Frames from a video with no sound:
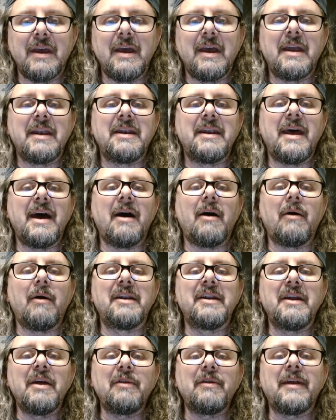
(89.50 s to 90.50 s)
Now,
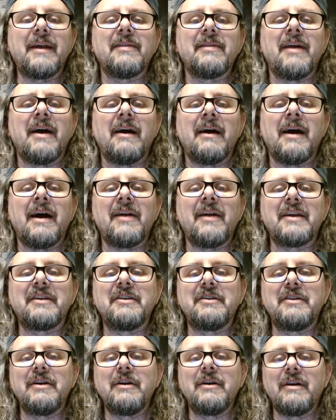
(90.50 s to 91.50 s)
another thing I like to
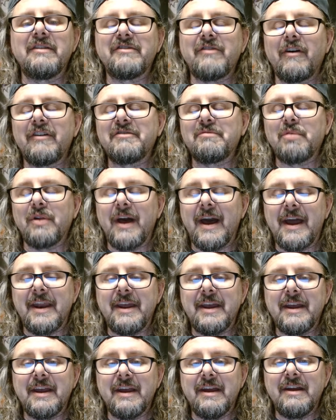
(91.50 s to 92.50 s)
do as far as
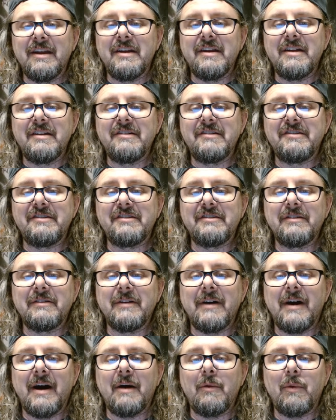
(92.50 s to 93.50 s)
planning is
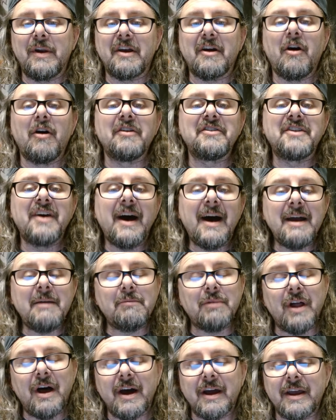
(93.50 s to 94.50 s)
what I call time
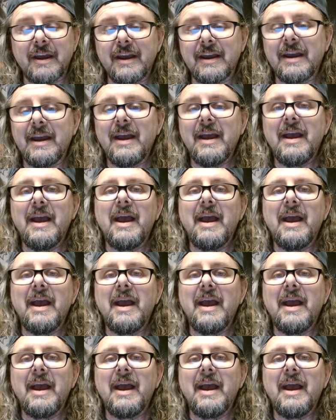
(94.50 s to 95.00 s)
blocking.